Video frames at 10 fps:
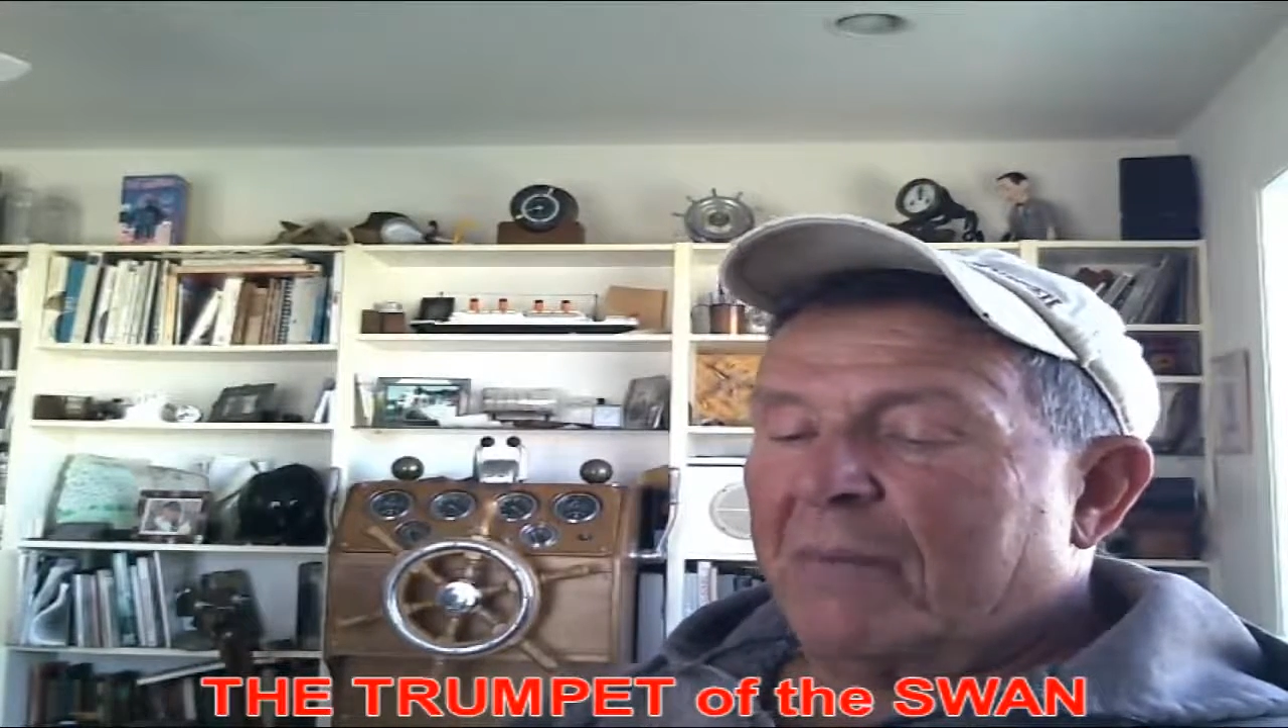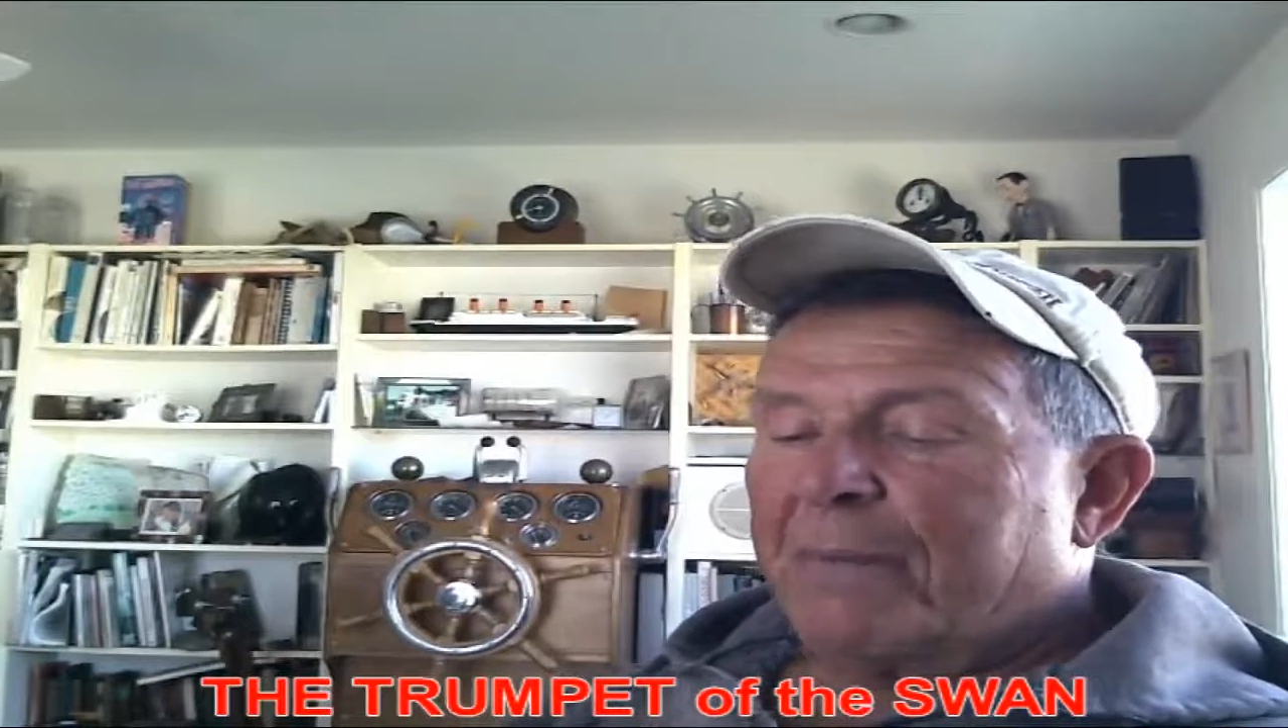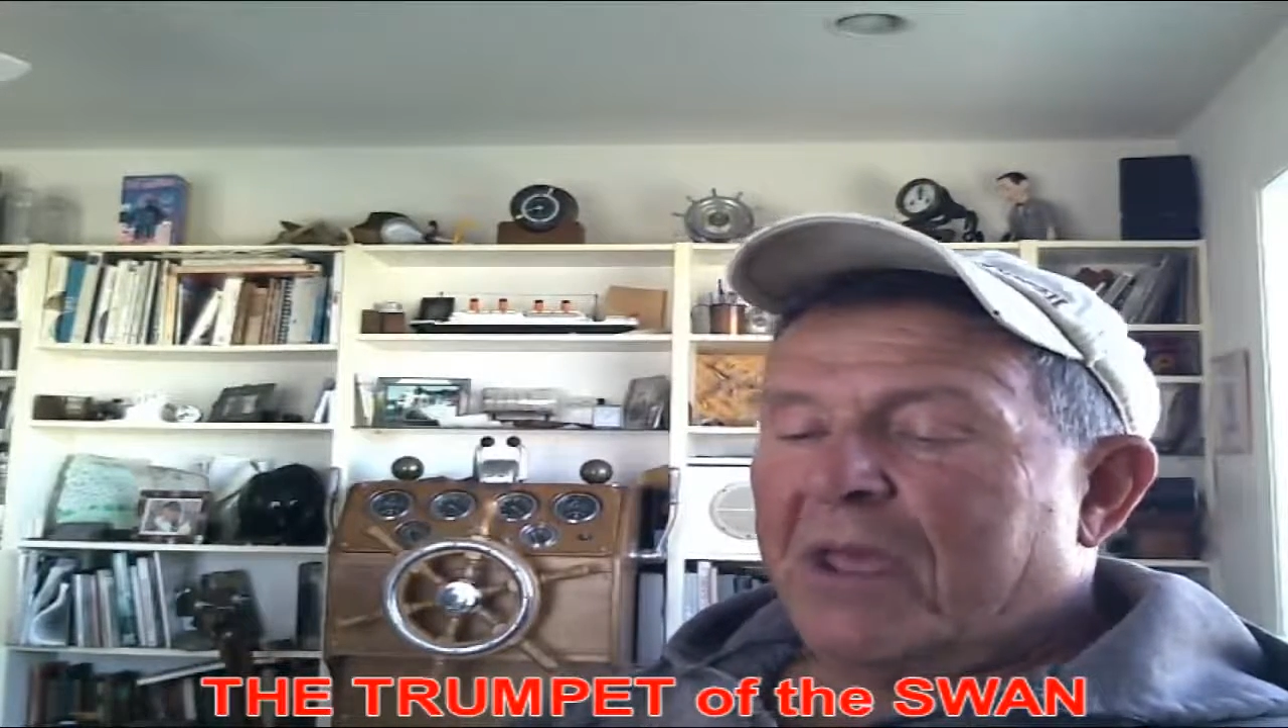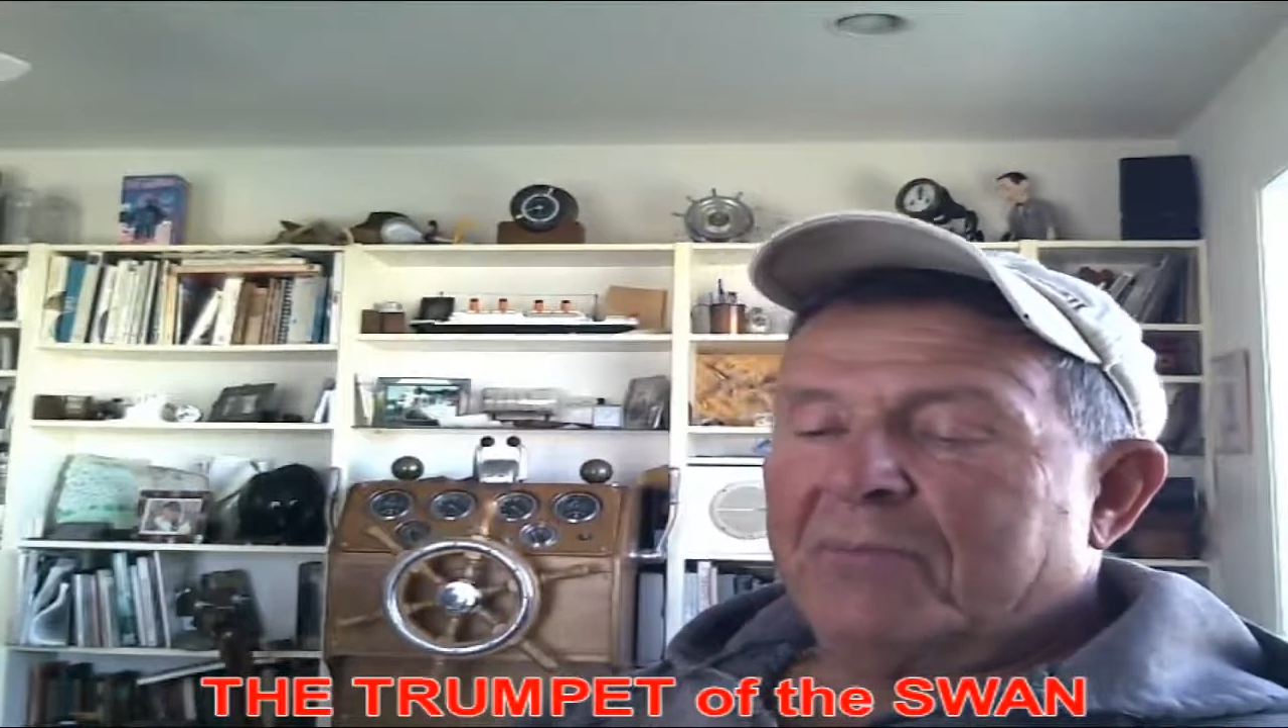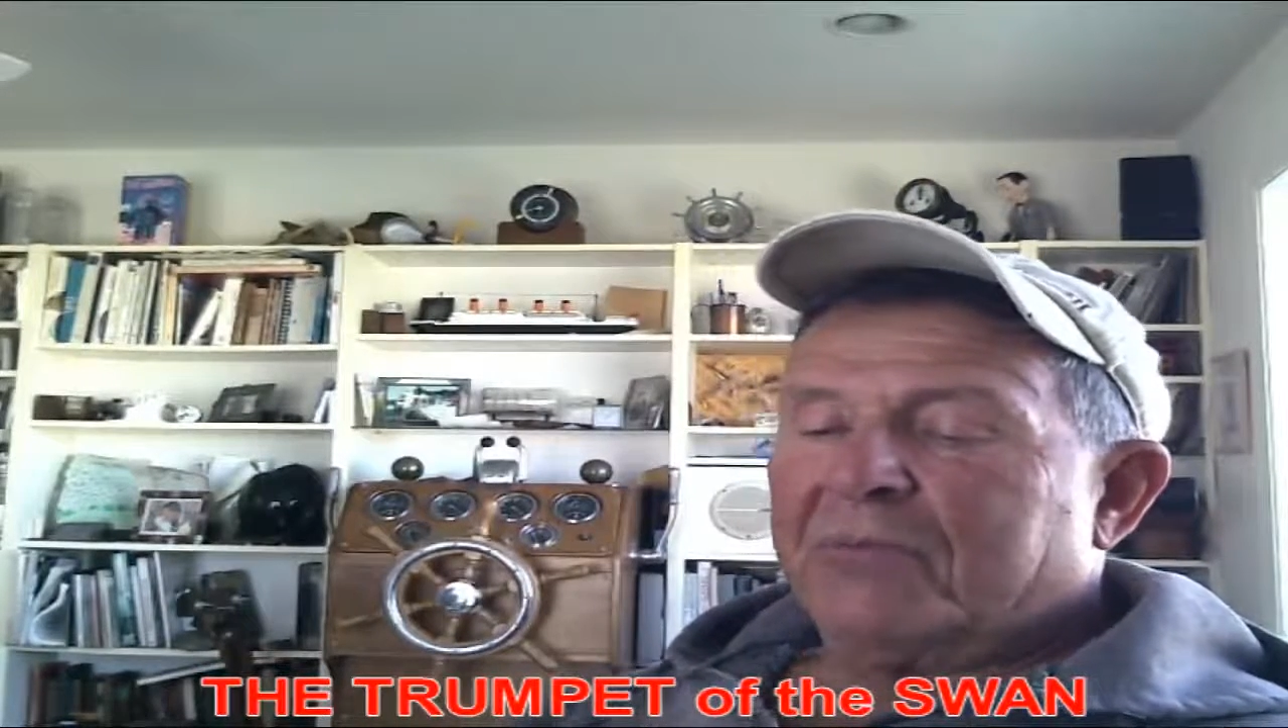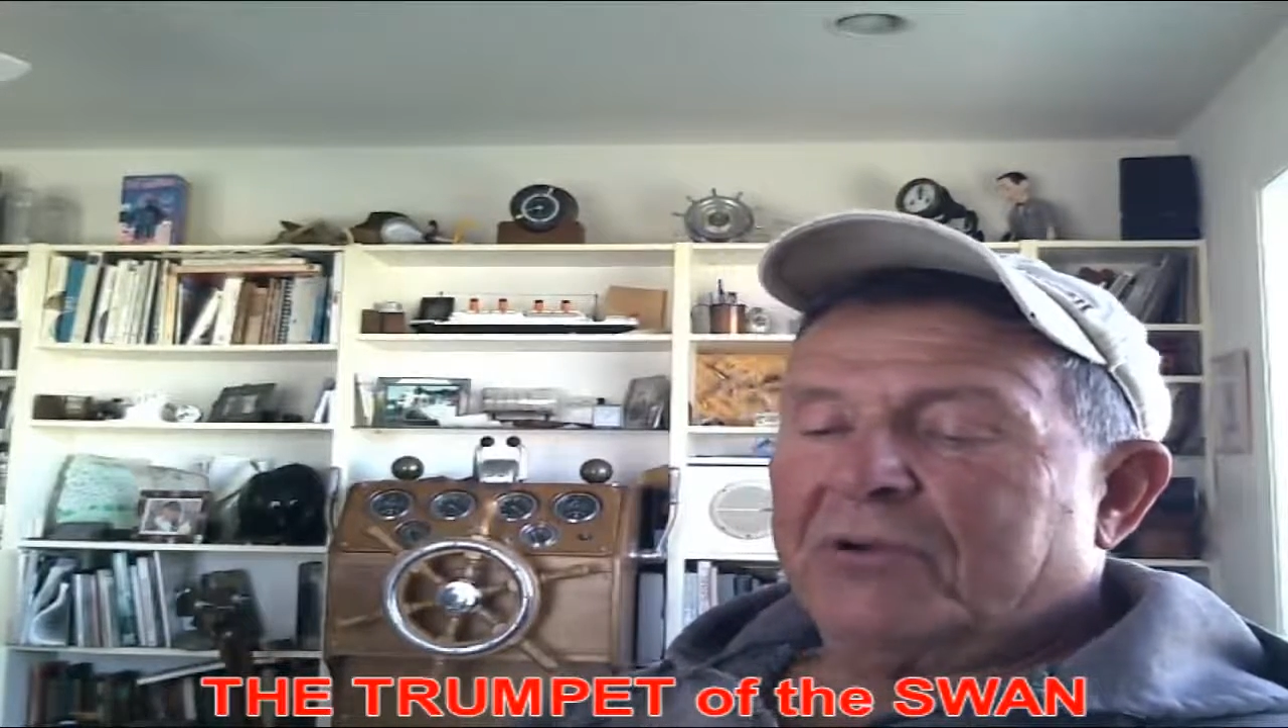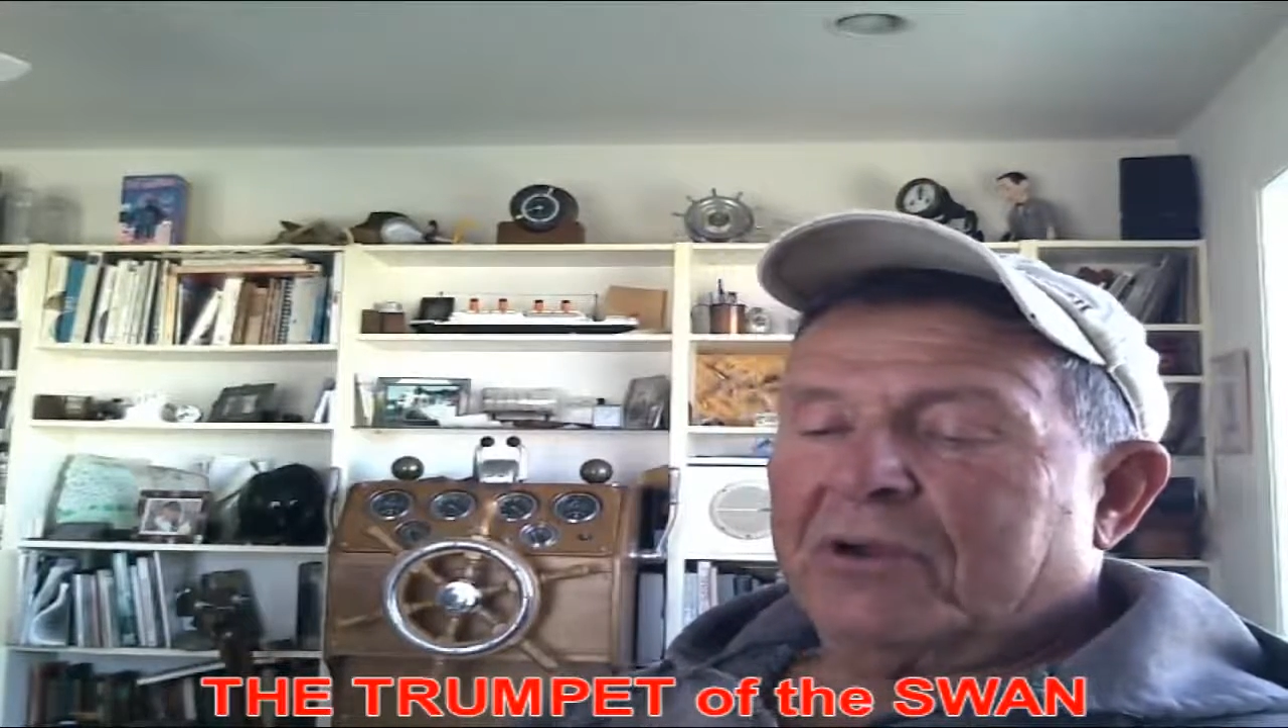a paper